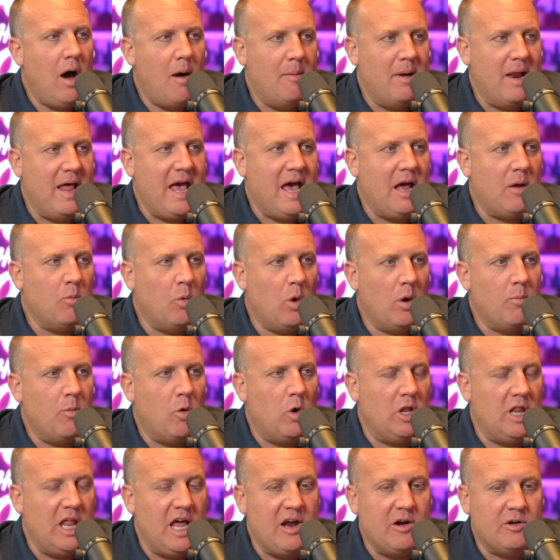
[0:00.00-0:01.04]
I'm going to add one
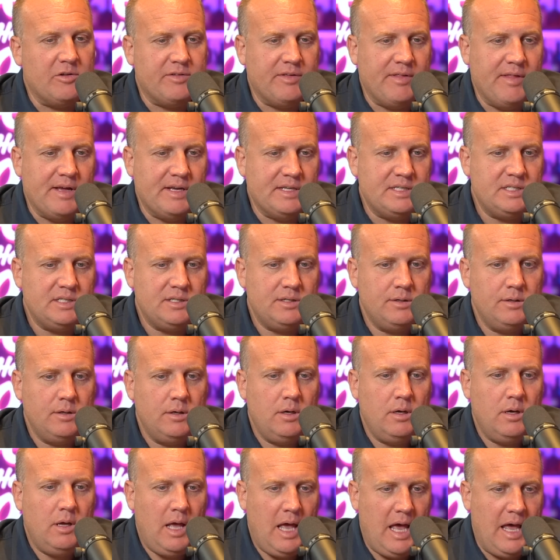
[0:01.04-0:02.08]
more layer to this.
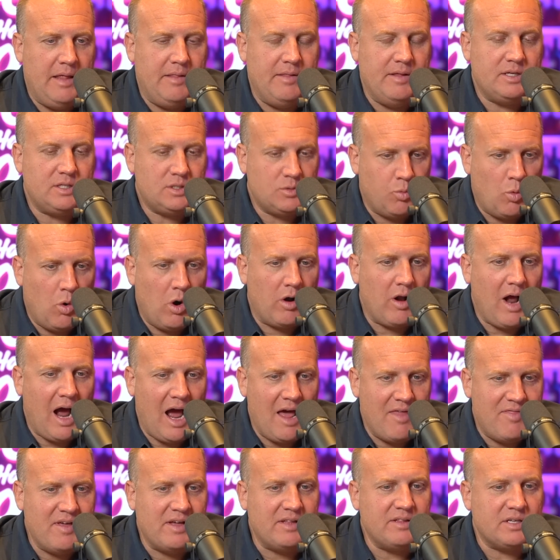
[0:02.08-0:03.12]
And I
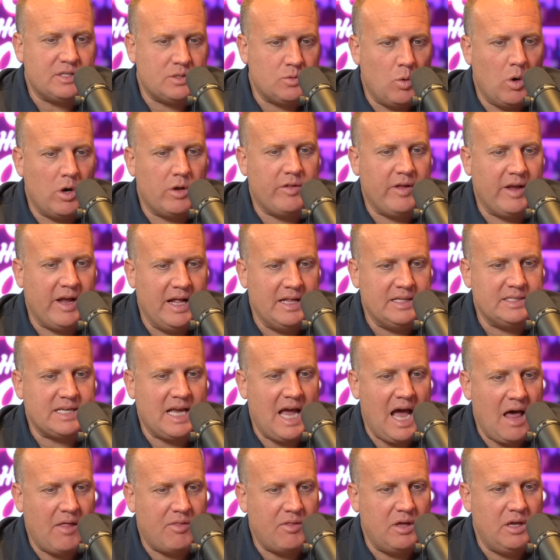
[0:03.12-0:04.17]
think this worked against
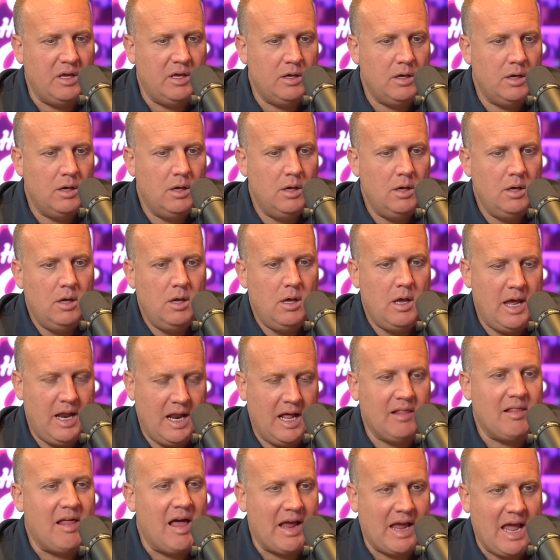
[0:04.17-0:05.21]
Kathy. And I
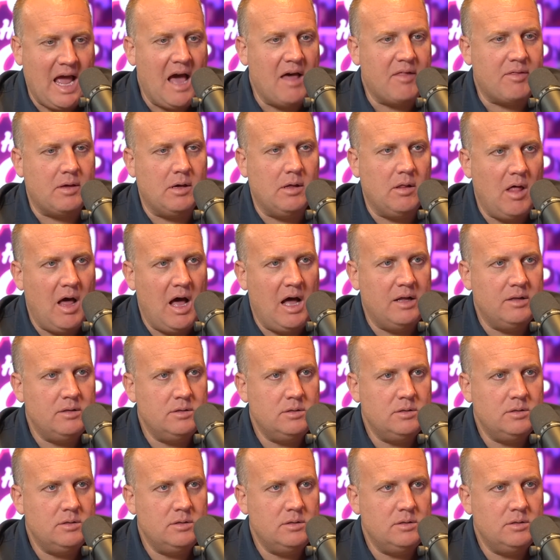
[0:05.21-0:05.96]
like Kathy a lot.